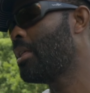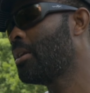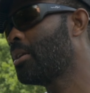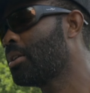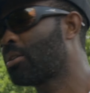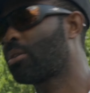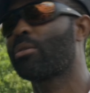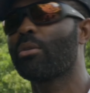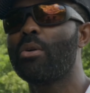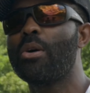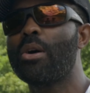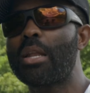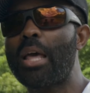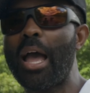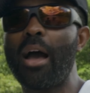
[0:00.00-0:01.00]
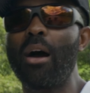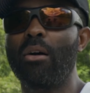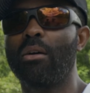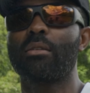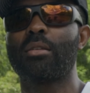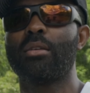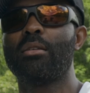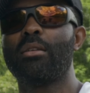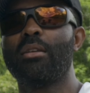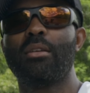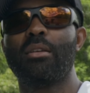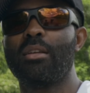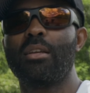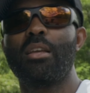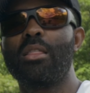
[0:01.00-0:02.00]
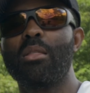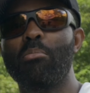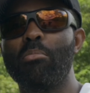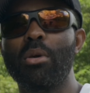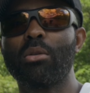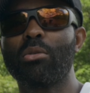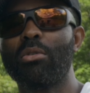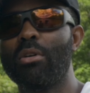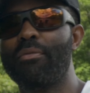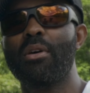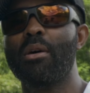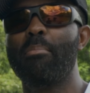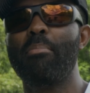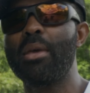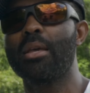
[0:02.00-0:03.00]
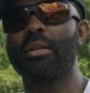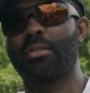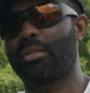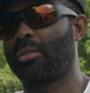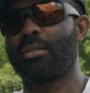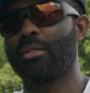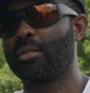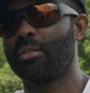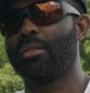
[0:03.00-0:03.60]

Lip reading: they just throw it out in the middle of the abyss.